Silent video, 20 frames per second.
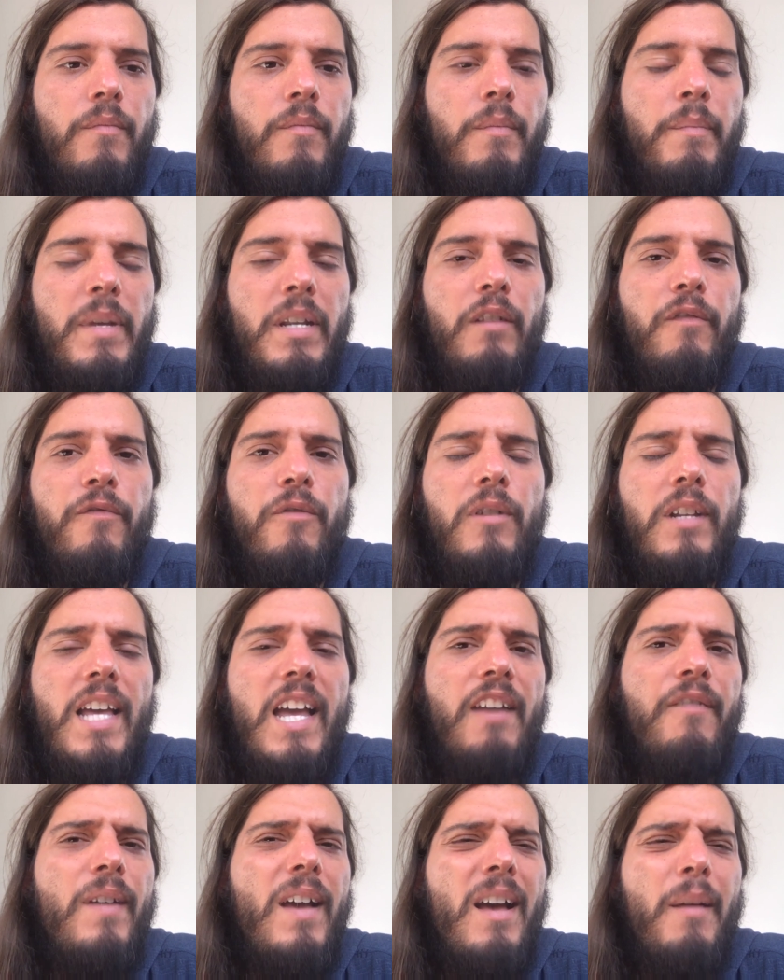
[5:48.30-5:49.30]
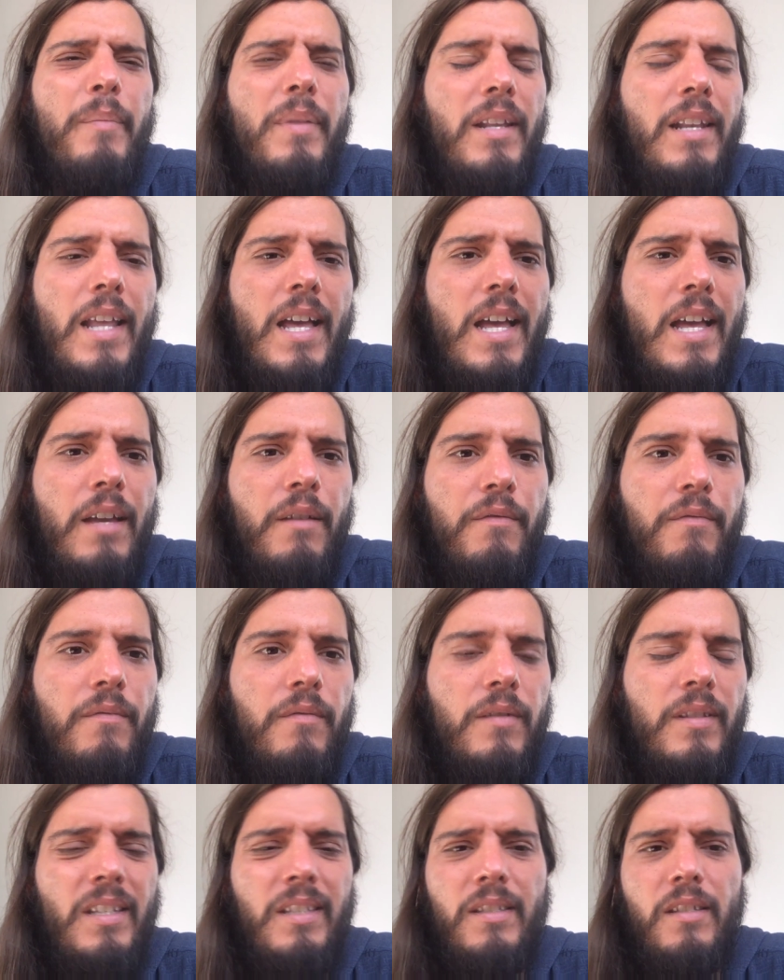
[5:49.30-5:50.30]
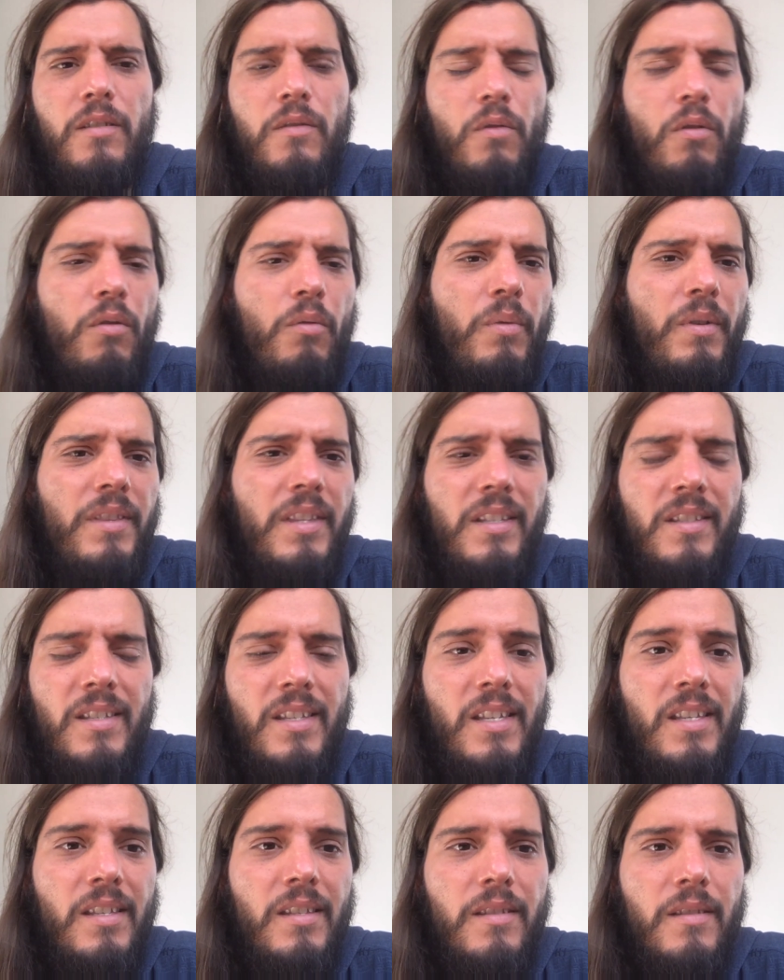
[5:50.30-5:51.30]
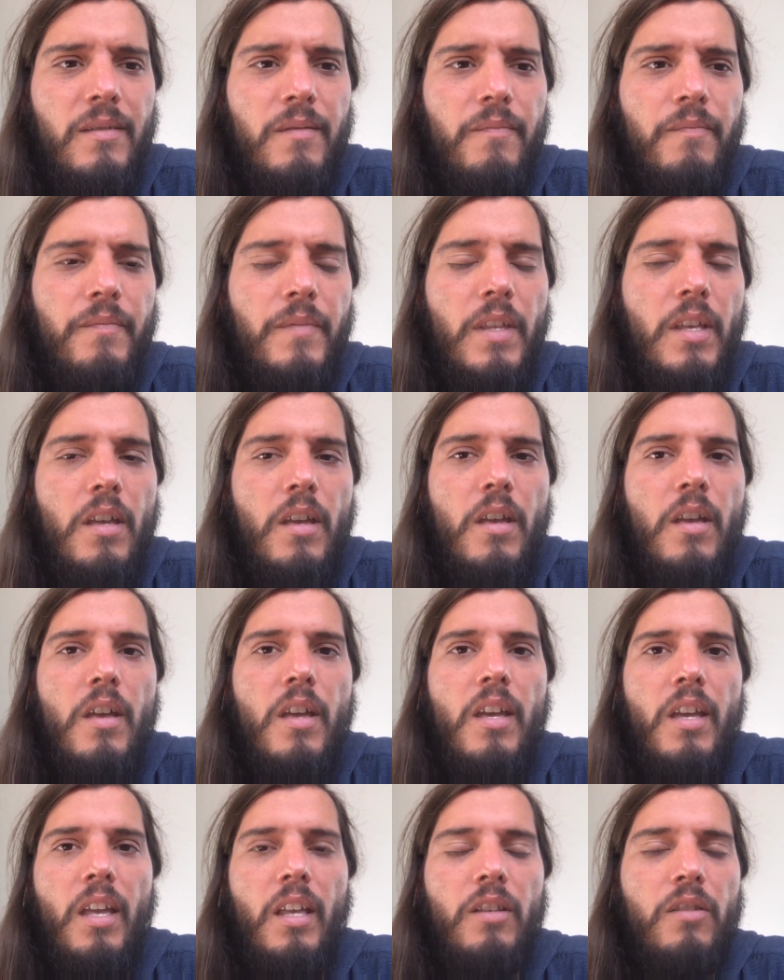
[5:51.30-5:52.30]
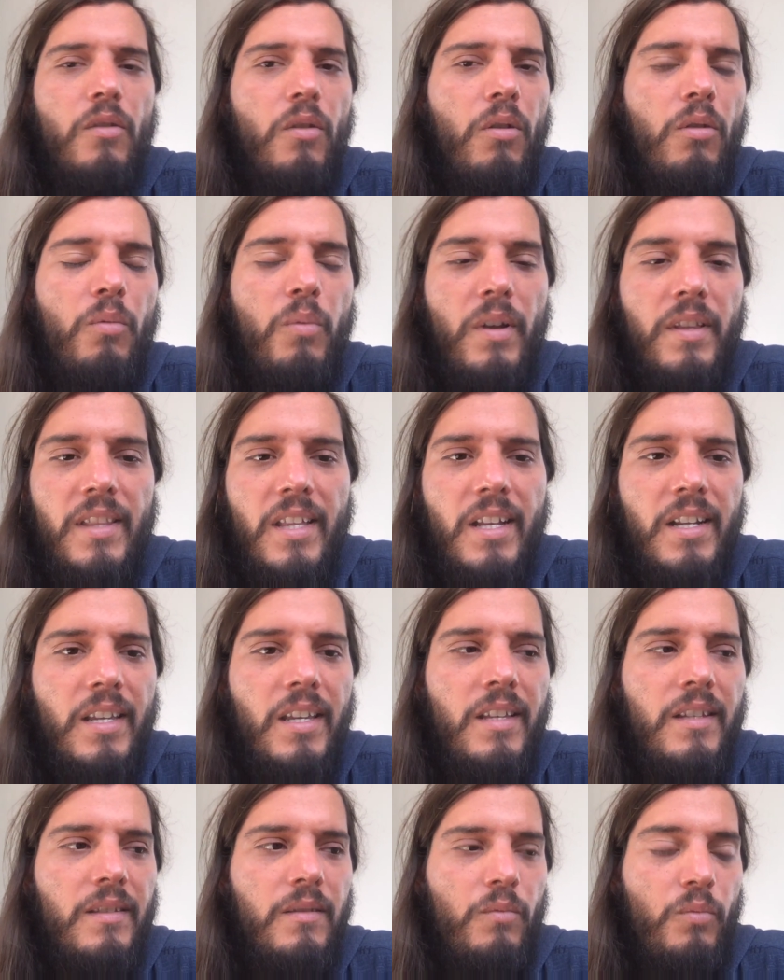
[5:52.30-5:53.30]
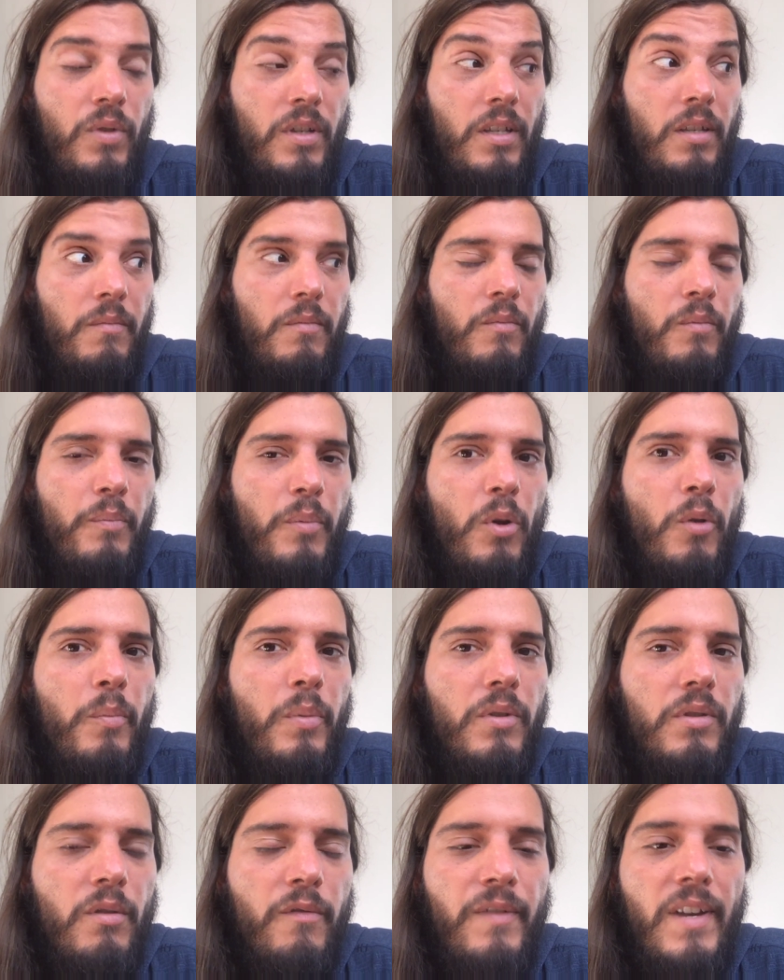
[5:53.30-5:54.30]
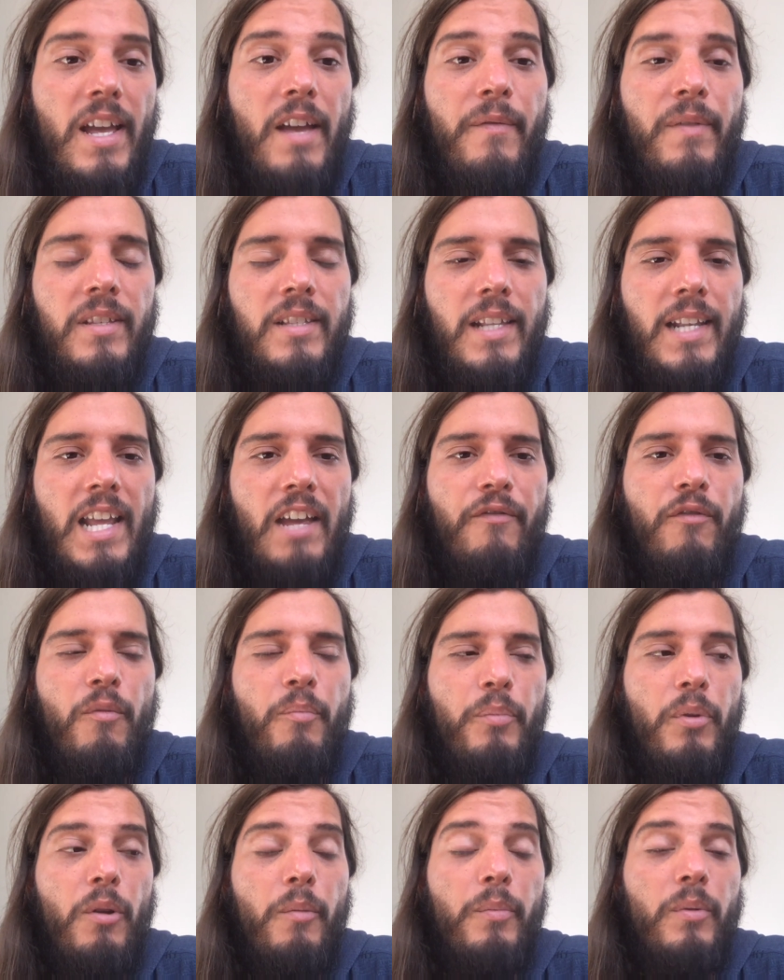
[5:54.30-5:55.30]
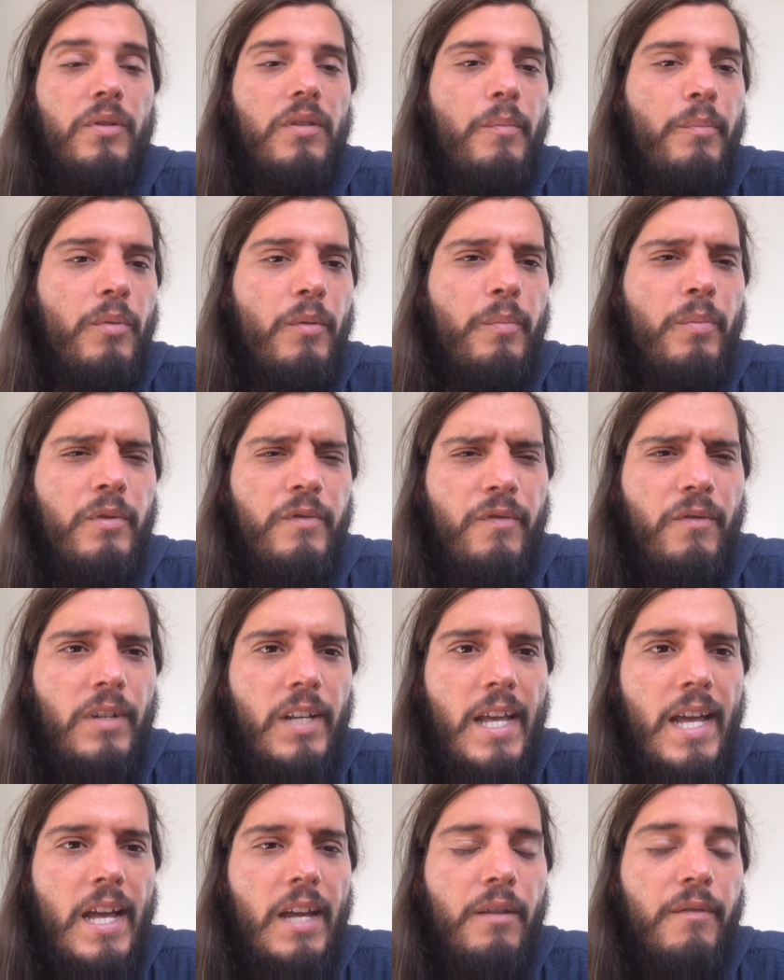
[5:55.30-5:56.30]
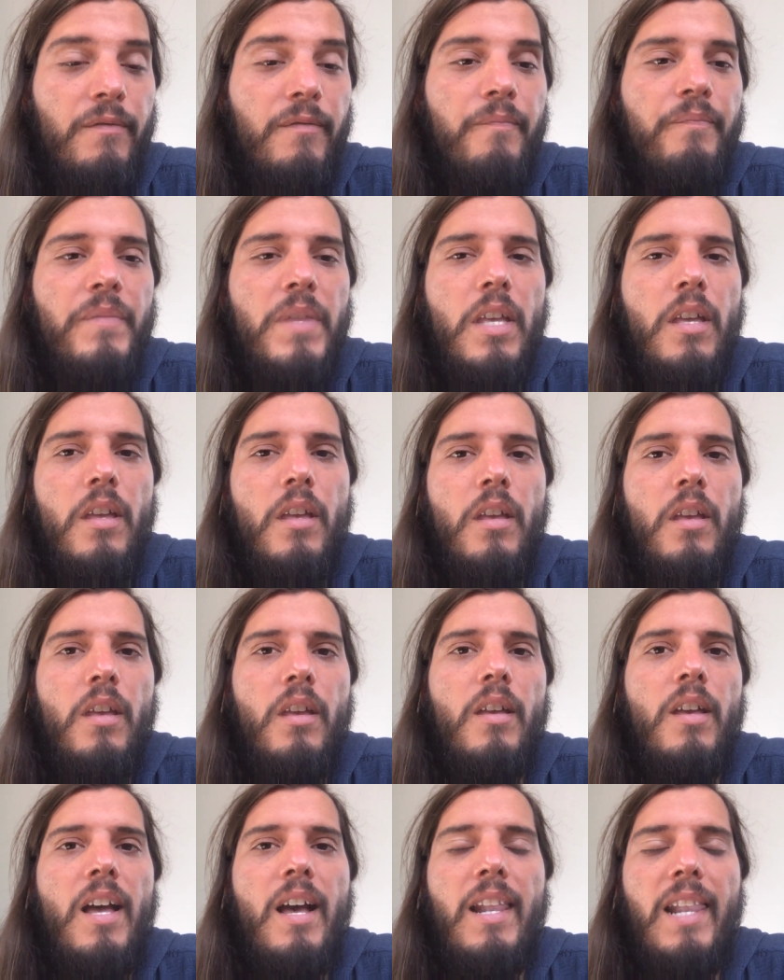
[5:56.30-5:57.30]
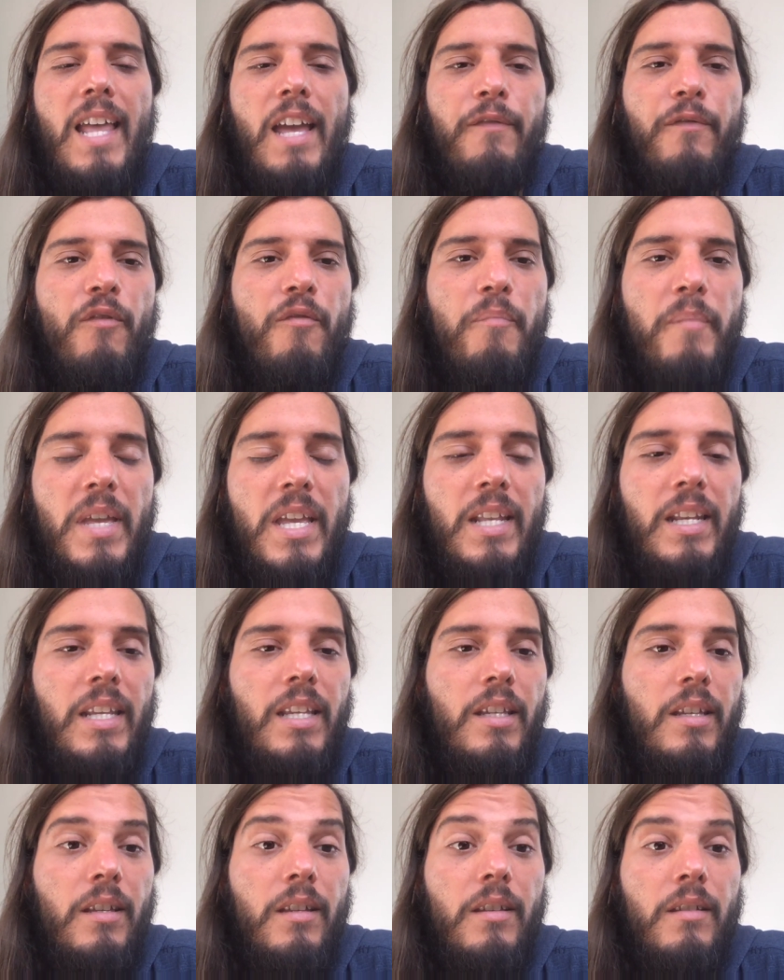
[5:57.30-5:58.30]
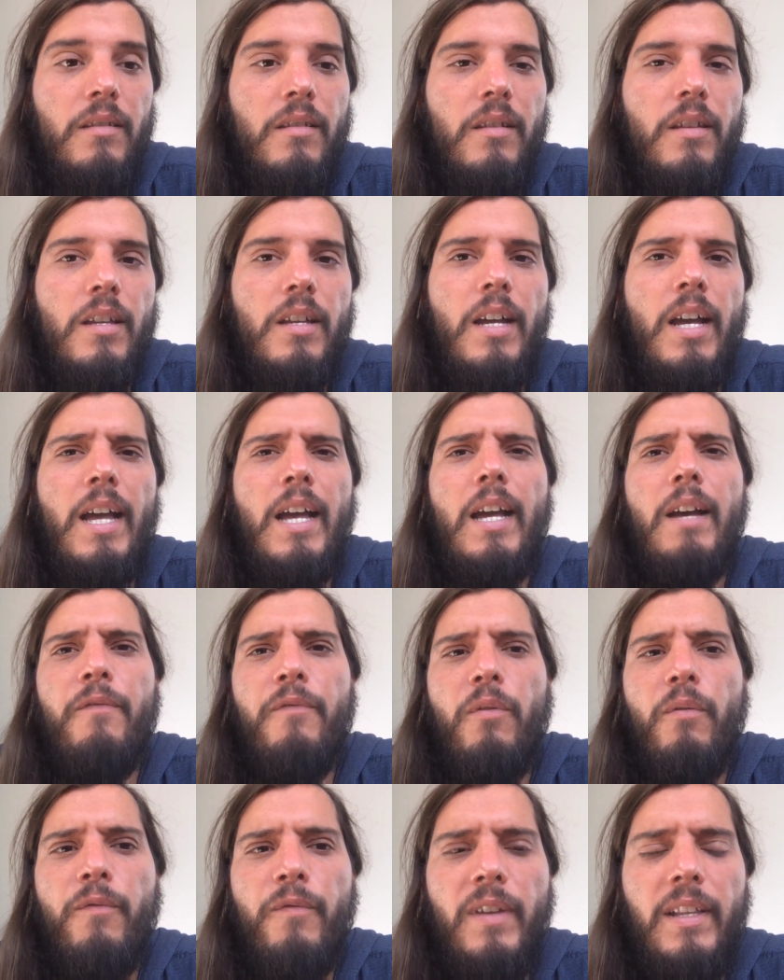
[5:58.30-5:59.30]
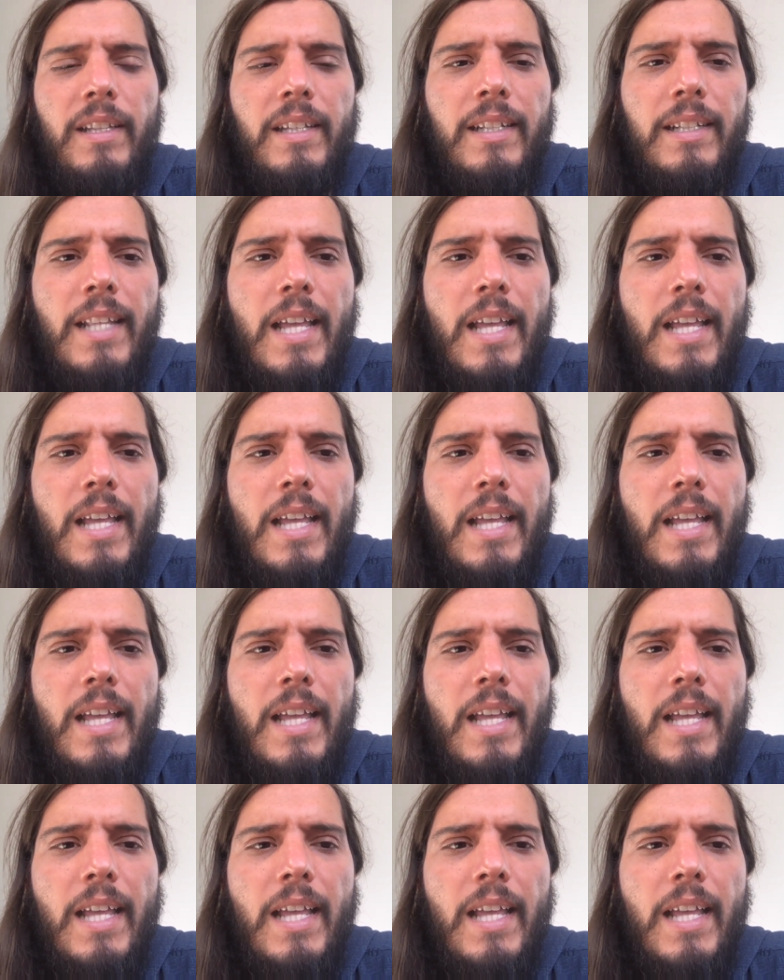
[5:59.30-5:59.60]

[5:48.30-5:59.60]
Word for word: meaningful life, happy life. This is all what this is. It's all what that is. We purpose of life is a life of purpose, a purposeful life, a life of meaning, a fulfilling